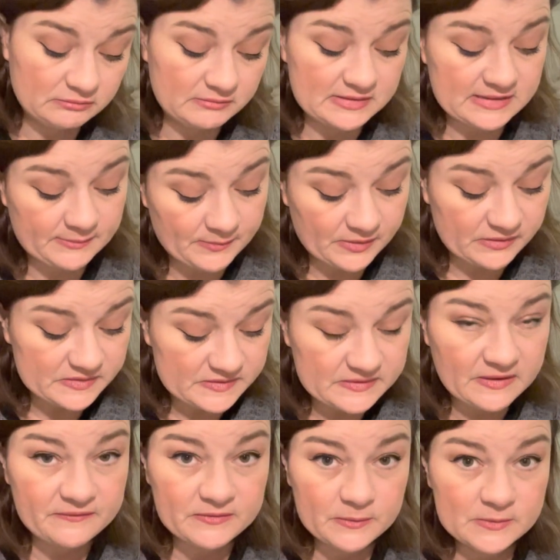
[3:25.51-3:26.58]
some of the
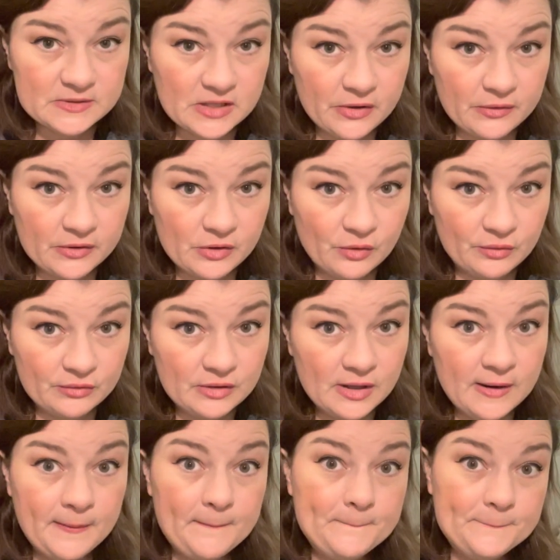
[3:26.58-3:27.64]
stuff that was going on
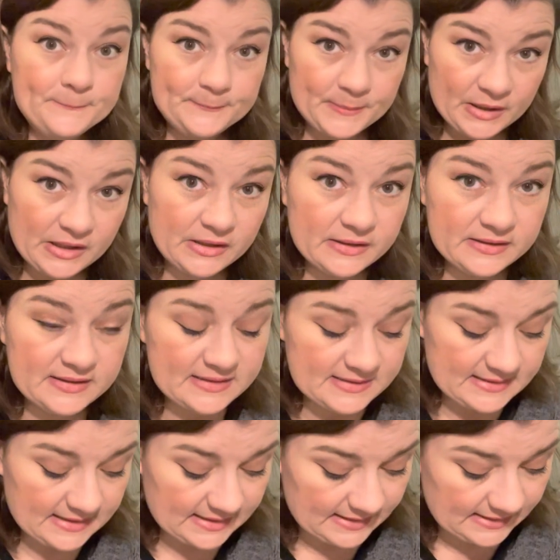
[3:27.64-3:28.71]
behind the
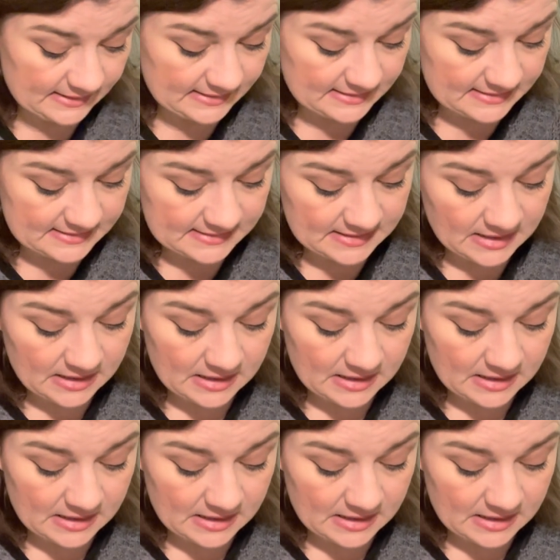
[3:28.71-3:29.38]
scenes.